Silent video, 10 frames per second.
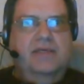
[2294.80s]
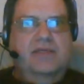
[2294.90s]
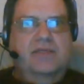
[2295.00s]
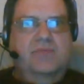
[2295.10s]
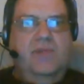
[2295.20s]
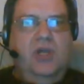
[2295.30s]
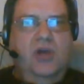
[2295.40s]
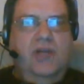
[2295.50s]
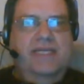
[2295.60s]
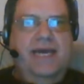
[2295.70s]
So it's probably
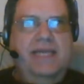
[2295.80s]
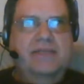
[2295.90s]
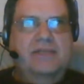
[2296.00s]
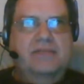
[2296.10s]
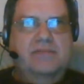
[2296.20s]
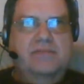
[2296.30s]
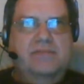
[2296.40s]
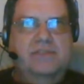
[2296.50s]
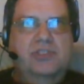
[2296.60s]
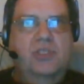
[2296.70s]
early days and
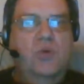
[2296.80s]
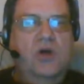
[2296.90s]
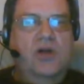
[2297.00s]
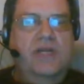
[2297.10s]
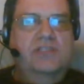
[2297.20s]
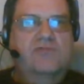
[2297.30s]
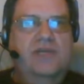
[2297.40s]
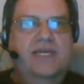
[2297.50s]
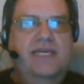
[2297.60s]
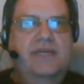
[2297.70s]
too early to
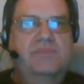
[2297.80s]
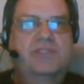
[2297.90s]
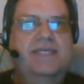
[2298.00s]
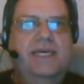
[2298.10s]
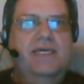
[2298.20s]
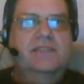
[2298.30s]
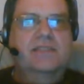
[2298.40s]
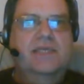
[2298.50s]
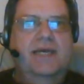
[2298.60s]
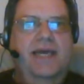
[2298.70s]
really
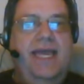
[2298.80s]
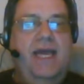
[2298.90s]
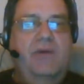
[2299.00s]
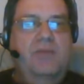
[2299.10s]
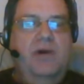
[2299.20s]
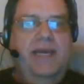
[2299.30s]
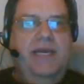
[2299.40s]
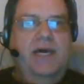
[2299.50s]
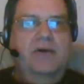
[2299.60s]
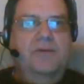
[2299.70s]
predict how it
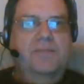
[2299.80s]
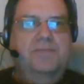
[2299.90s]
might go.